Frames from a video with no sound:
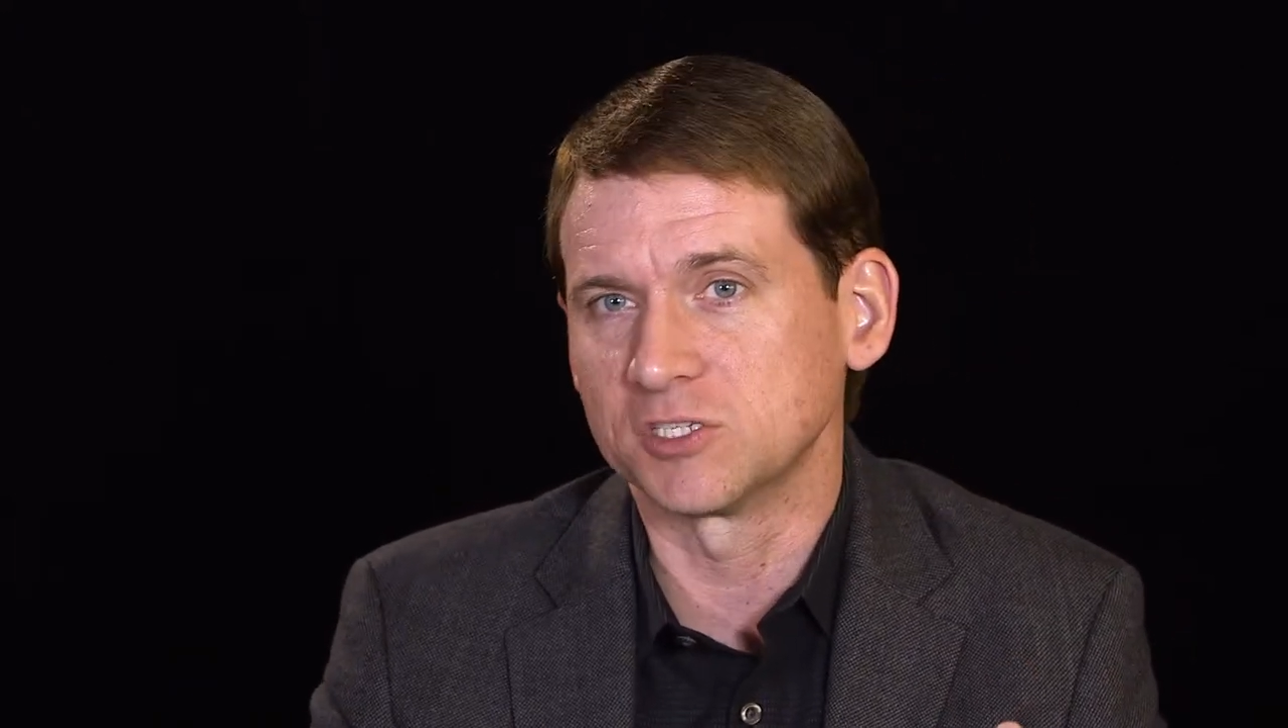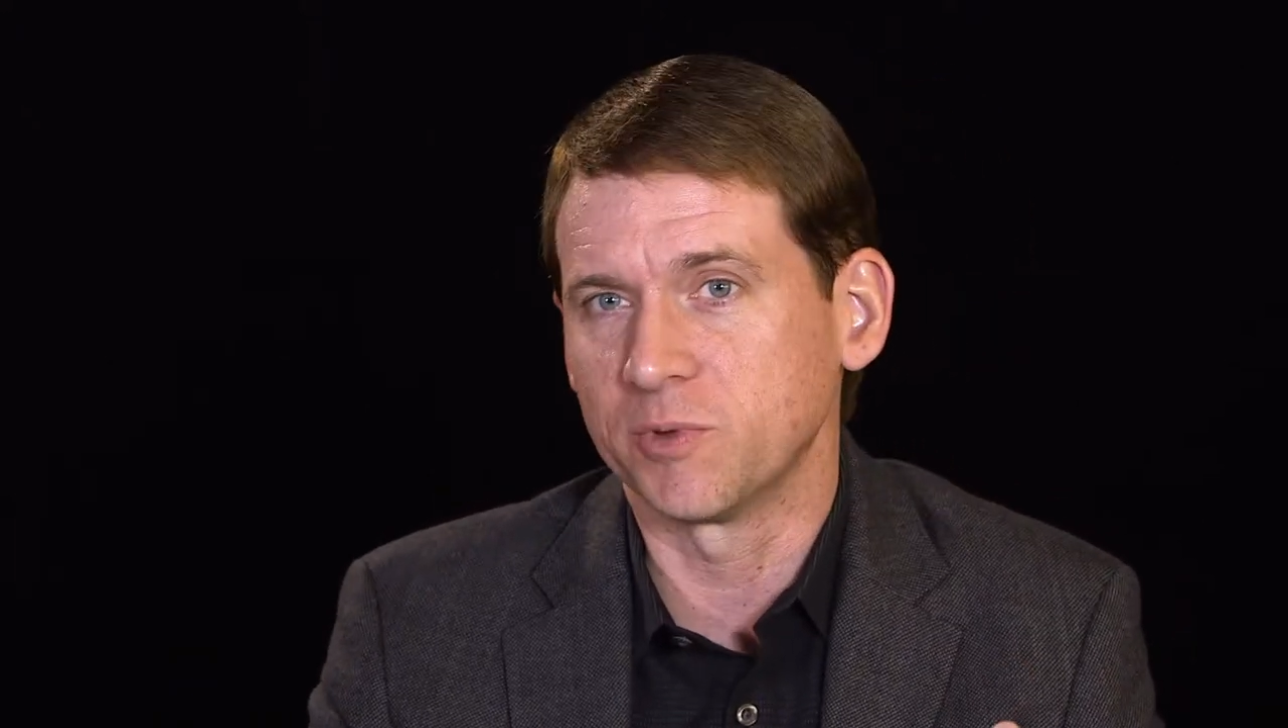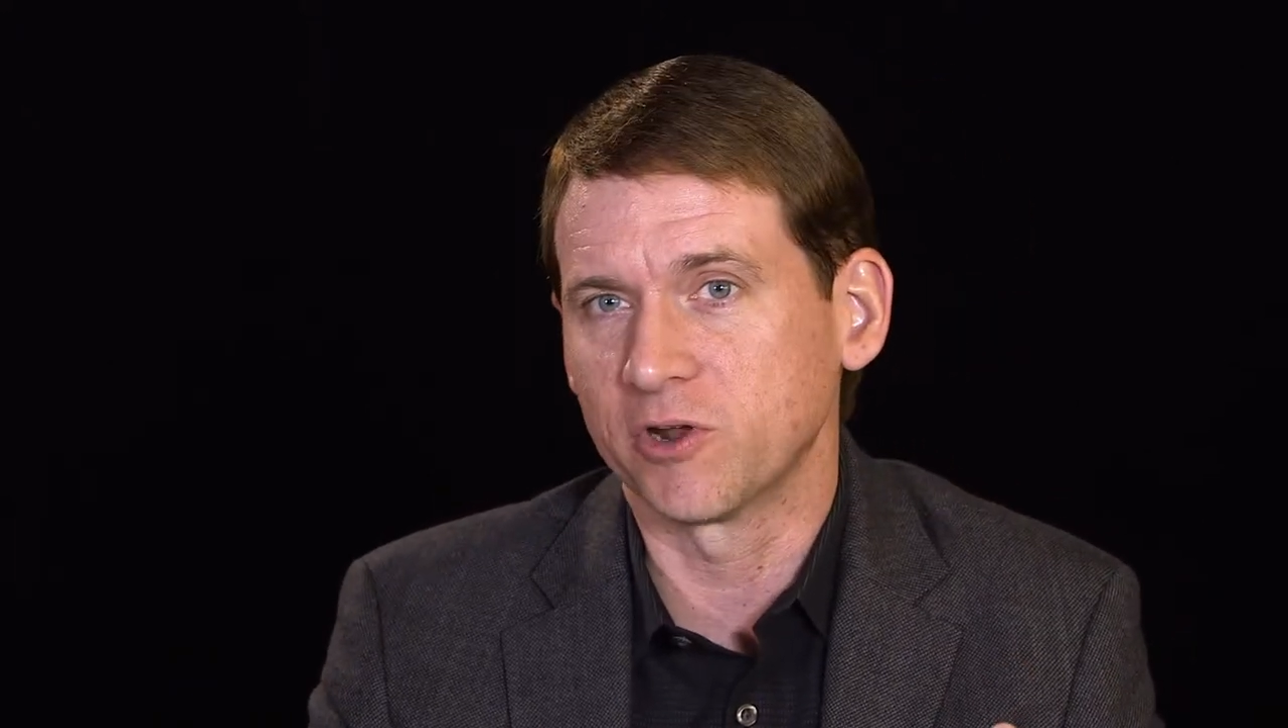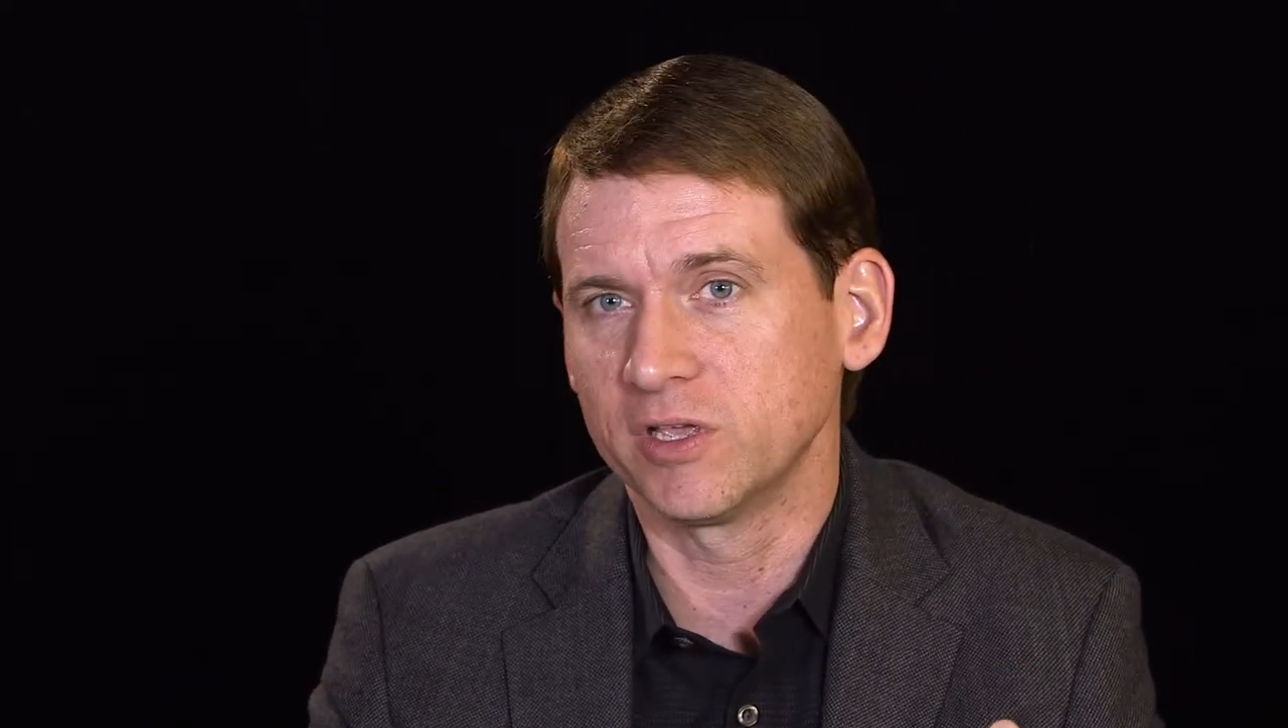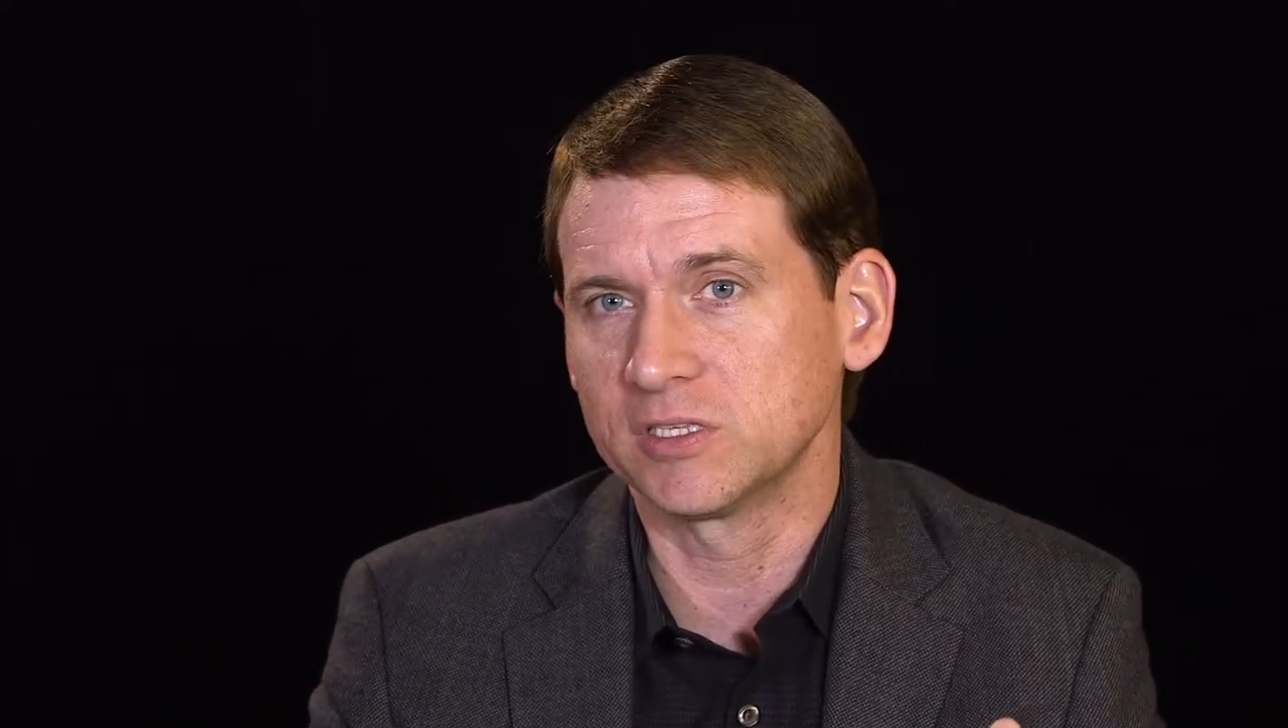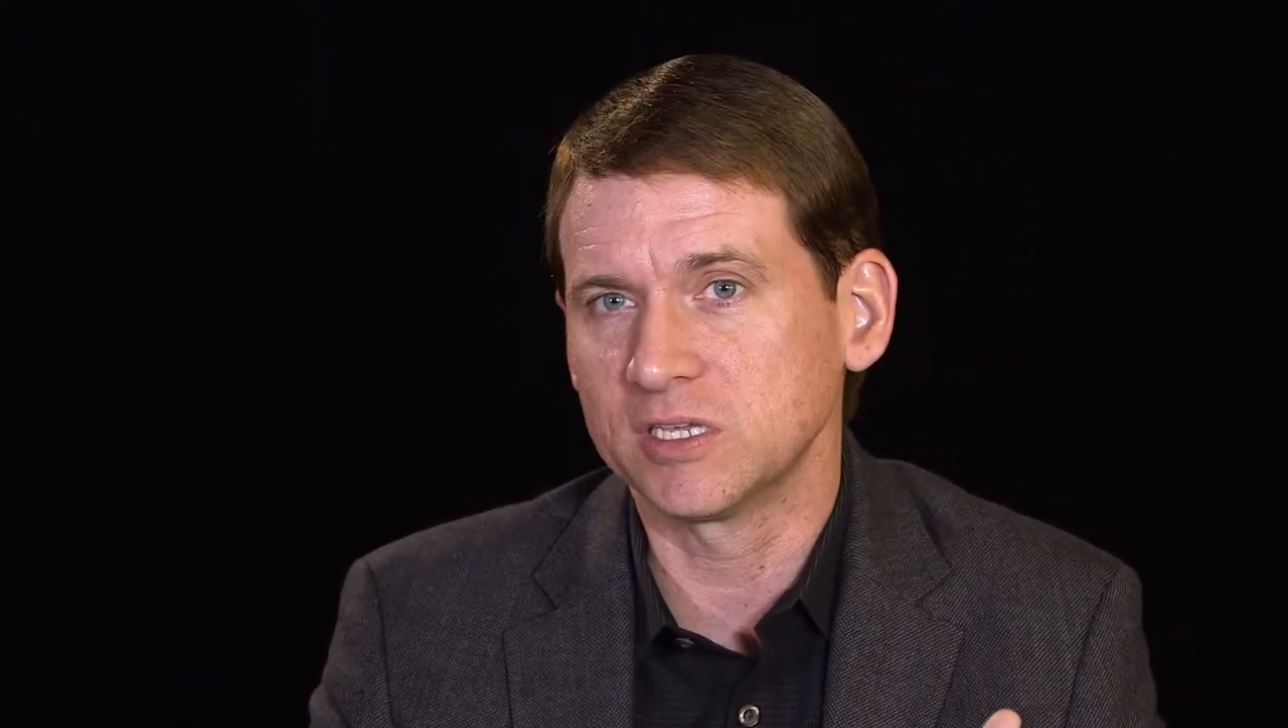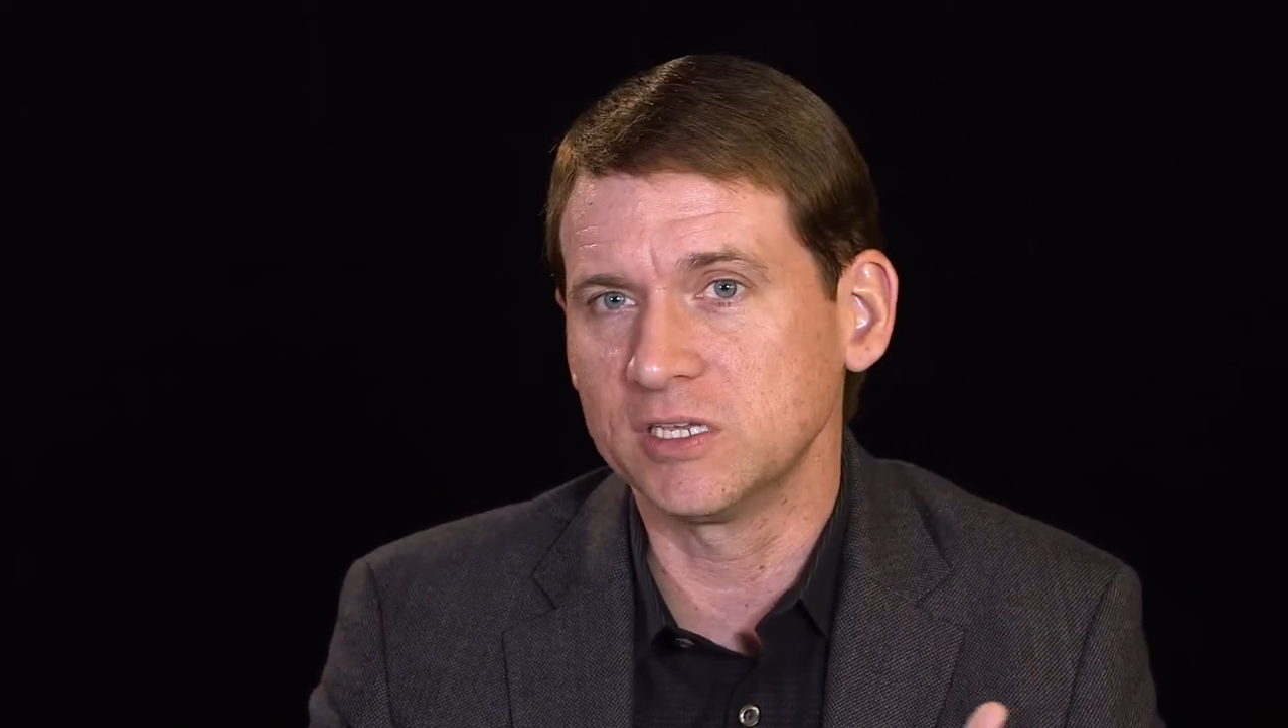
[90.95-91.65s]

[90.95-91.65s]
experience,